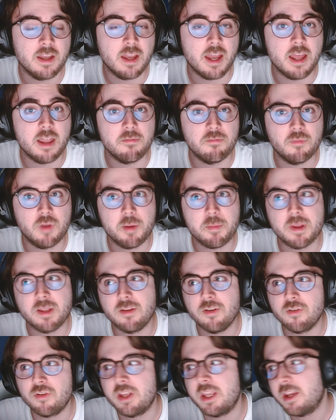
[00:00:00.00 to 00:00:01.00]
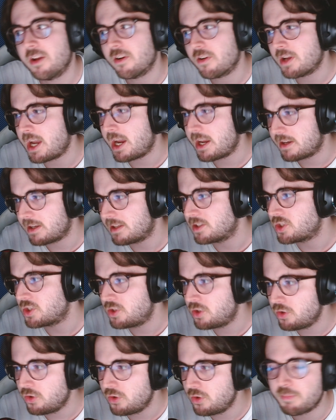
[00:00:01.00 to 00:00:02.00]
And I mean, your gear kind of is
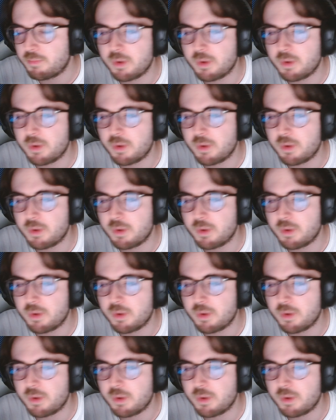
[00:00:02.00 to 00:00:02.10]
too,